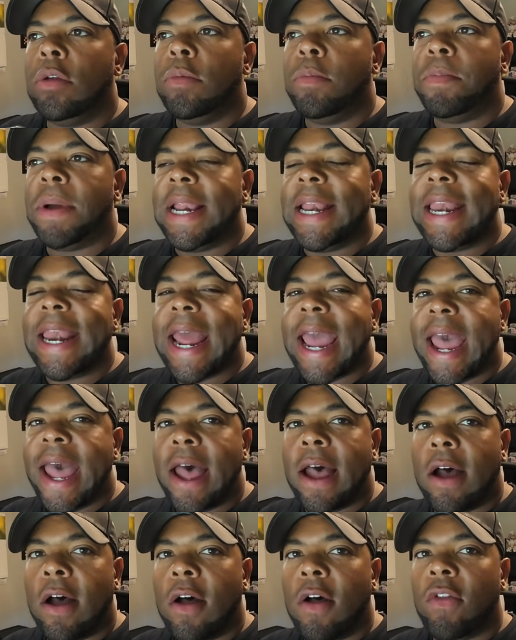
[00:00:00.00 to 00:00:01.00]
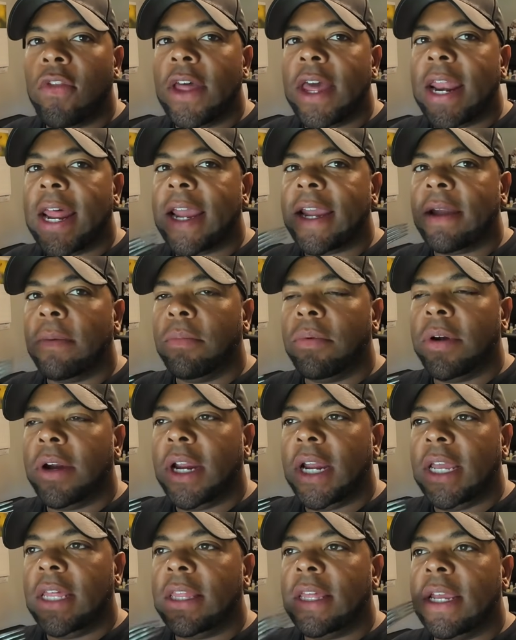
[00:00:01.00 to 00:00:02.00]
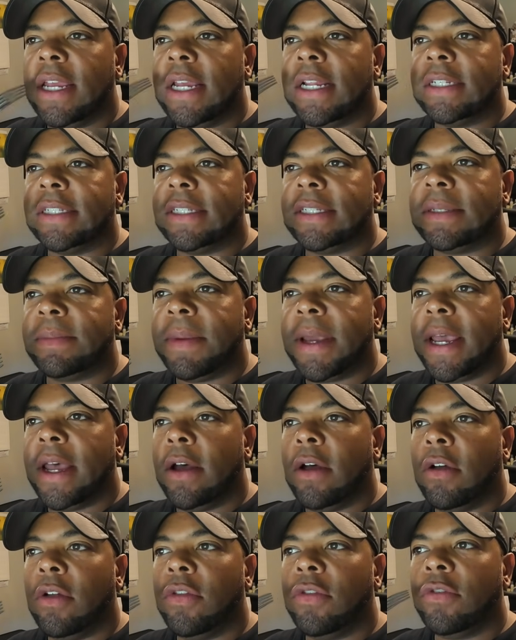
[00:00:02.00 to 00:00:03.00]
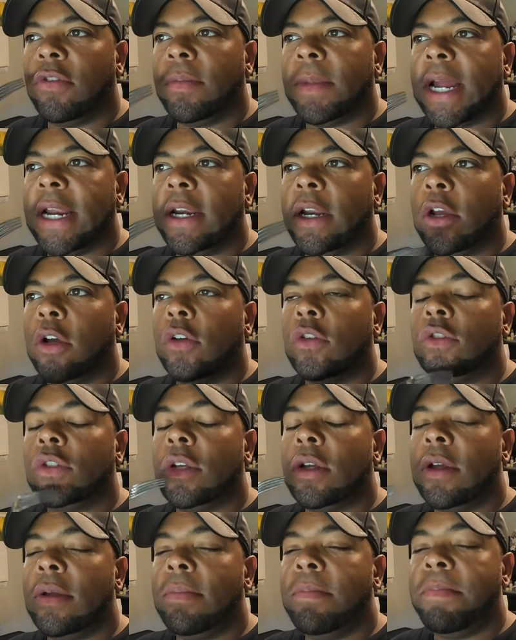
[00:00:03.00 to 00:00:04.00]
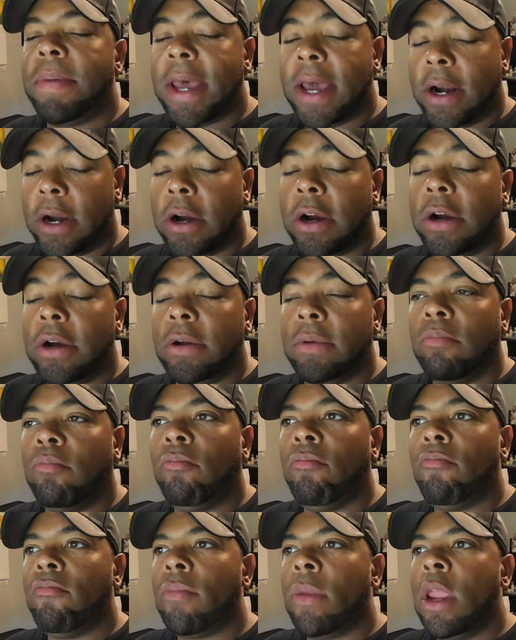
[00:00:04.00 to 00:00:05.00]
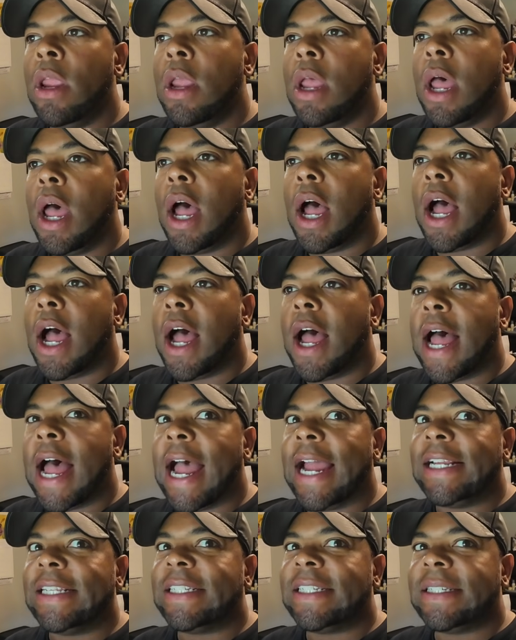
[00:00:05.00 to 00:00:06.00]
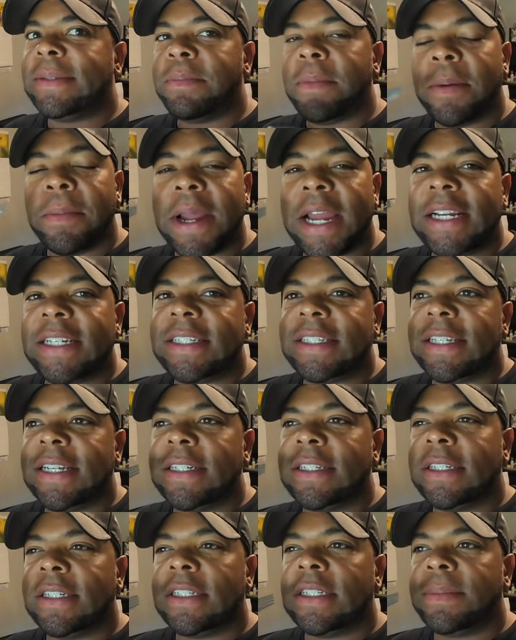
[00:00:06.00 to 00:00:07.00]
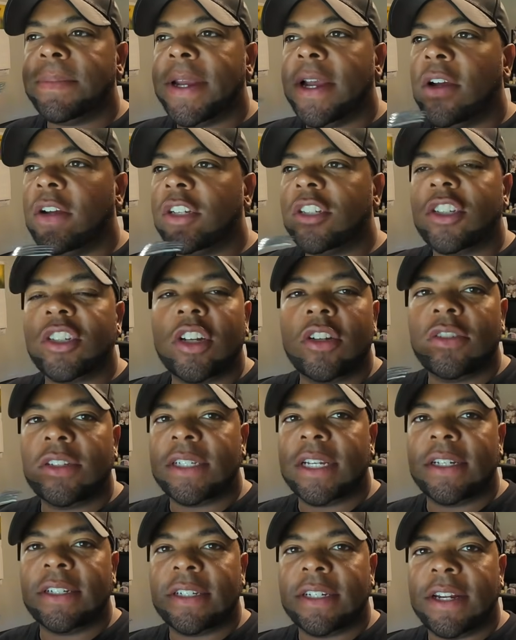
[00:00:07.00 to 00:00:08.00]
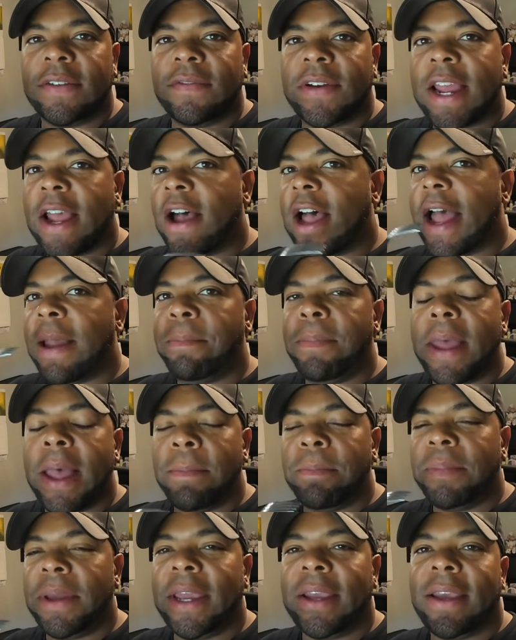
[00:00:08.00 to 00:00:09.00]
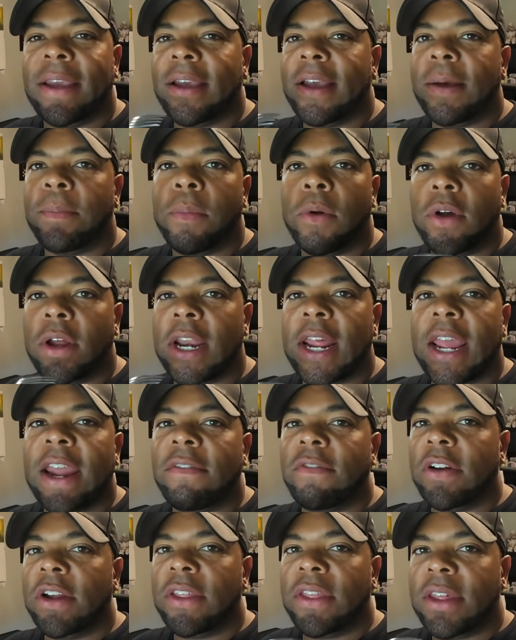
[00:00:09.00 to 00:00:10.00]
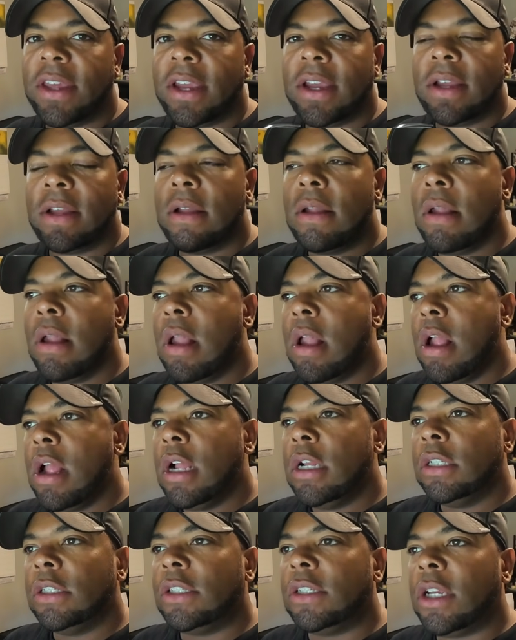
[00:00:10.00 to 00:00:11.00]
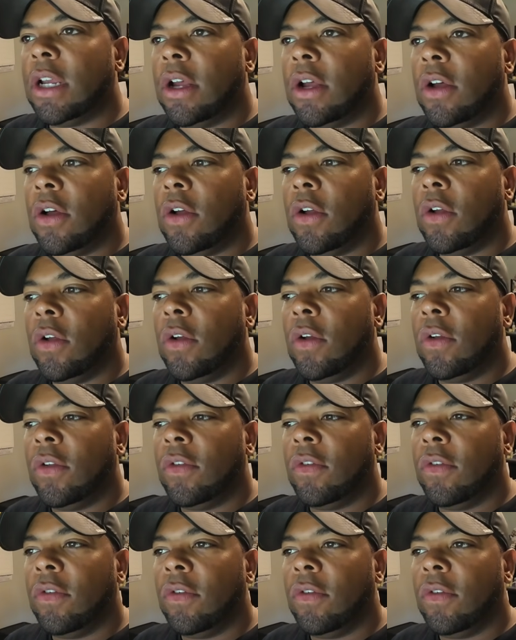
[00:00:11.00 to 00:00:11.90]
But now that I can breathe and smell through my nose better, my sense of smell is so sensitive now. I'm picking up on everything. So